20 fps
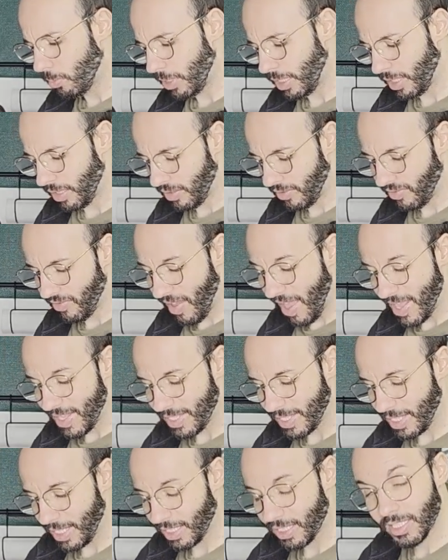to be
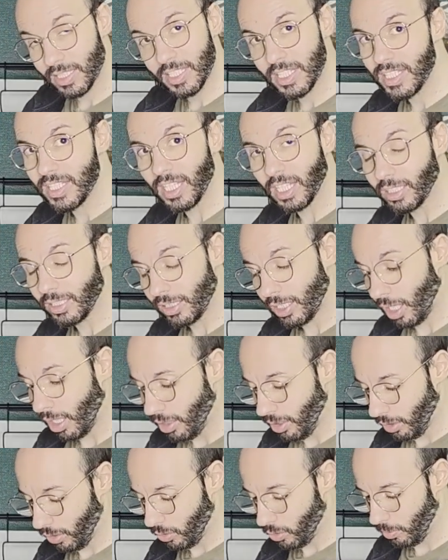fancy. It's not
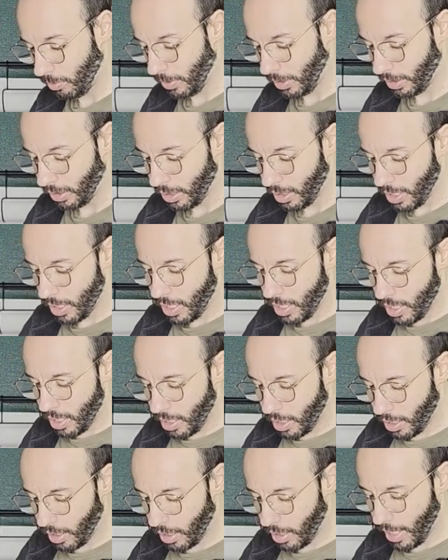trying to be.
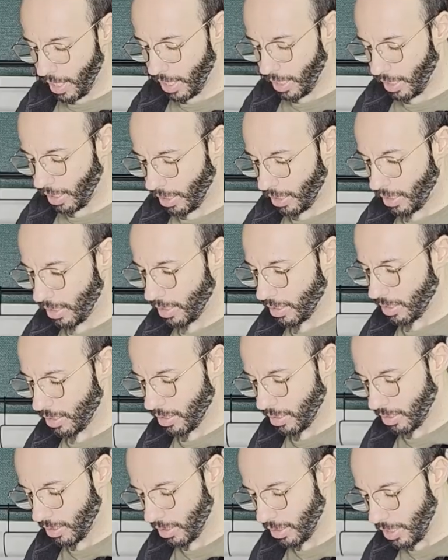
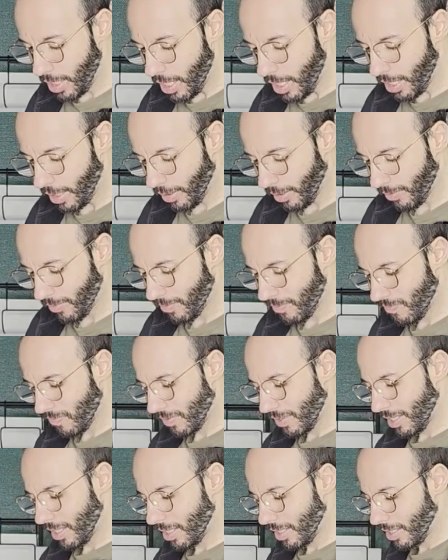And yeah,
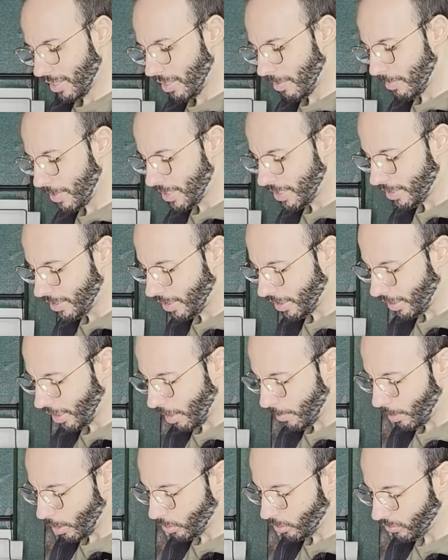the best thing
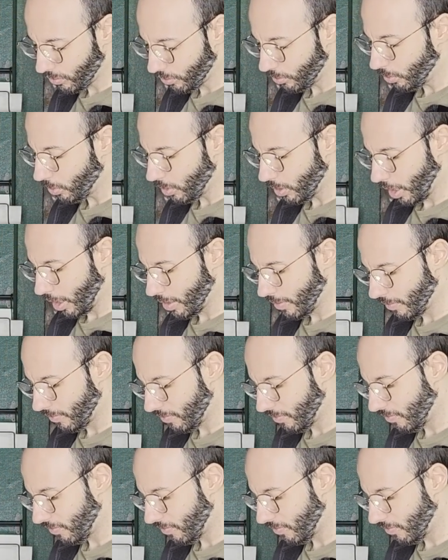about food, I